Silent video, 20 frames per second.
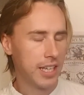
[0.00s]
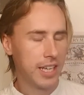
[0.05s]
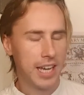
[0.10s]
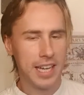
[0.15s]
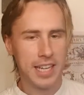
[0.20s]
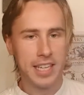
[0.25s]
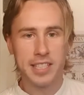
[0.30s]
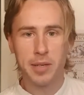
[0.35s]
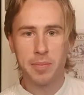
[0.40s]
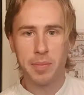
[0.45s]

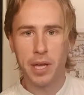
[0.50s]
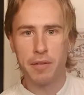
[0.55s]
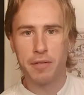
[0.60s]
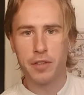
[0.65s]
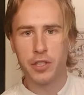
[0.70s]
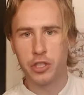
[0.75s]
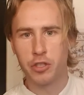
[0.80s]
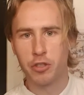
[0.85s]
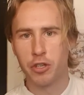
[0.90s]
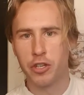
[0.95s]
It is a bit of a
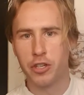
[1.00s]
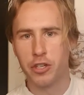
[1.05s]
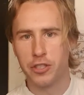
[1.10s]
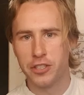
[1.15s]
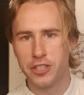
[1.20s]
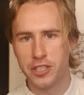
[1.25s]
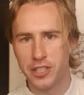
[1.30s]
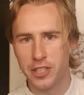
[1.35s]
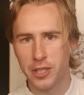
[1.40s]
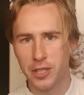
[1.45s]
struggle
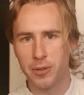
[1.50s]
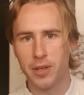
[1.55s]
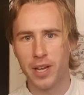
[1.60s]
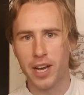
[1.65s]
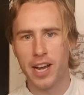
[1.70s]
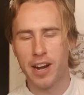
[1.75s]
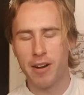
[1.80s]
to do that.